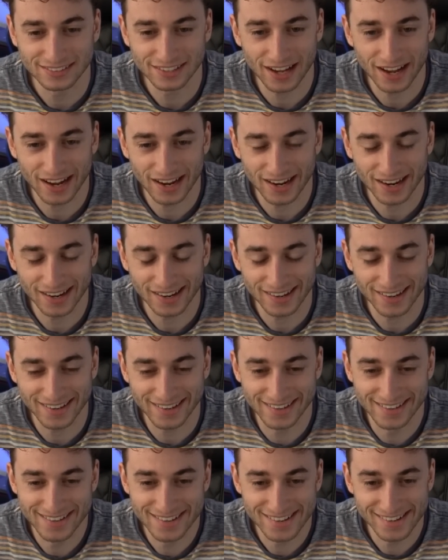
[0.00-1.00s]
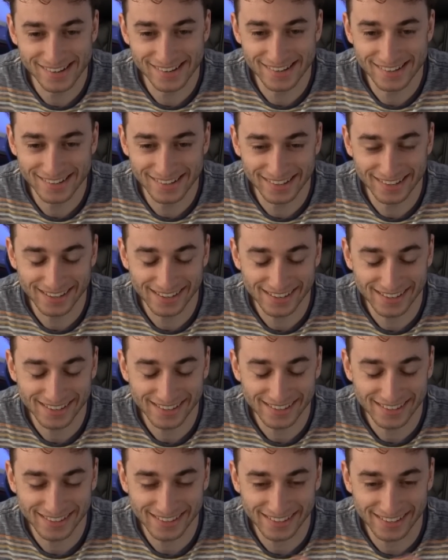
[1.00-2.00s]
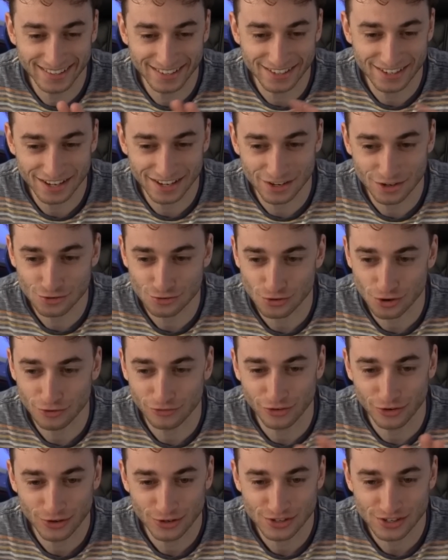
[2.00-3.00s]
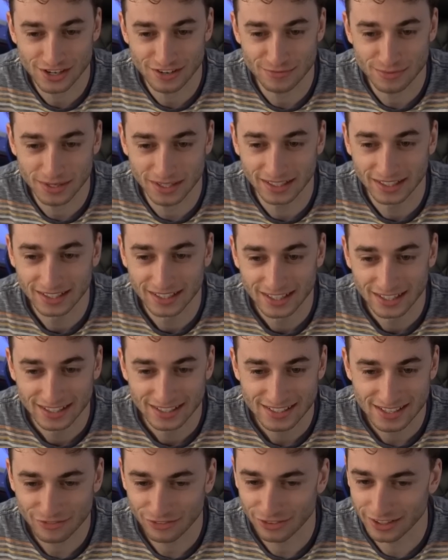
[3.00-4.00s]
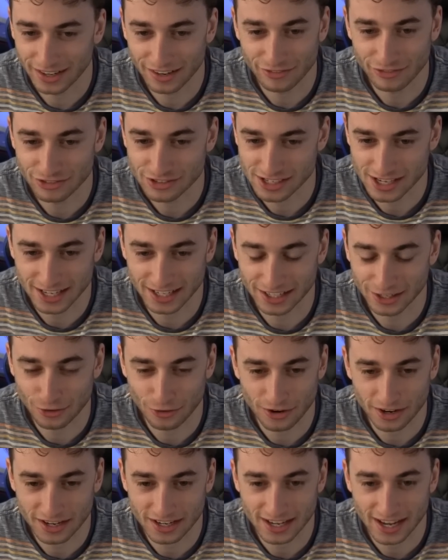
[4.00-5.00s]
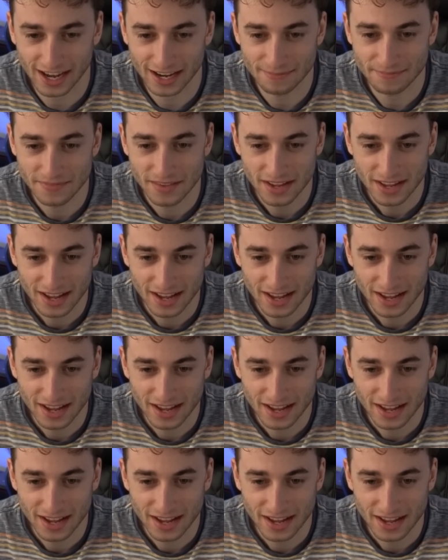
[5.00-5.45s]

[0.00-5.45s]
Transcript: in a trophy or achievement. Definitely, I've seen it in a cricket game.